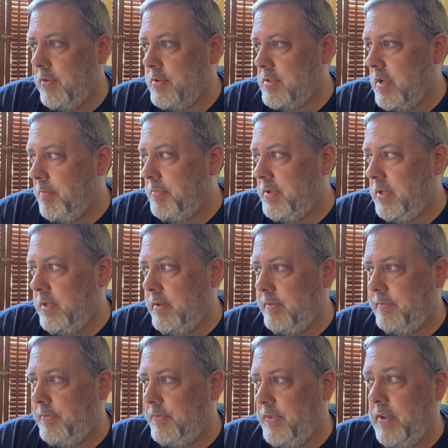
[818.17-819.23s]
up to
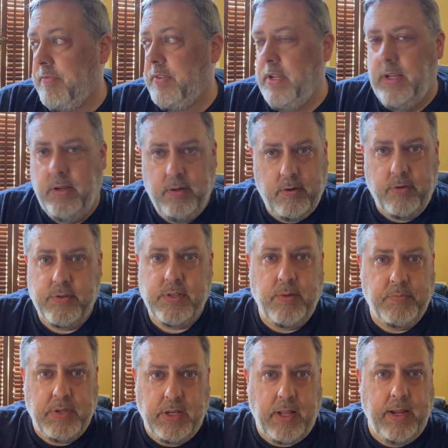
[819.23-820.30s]
50 or
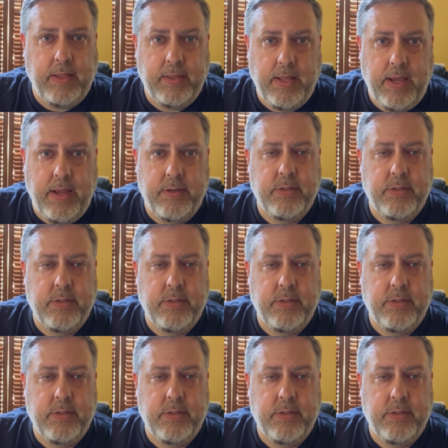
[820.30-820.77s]
something like that.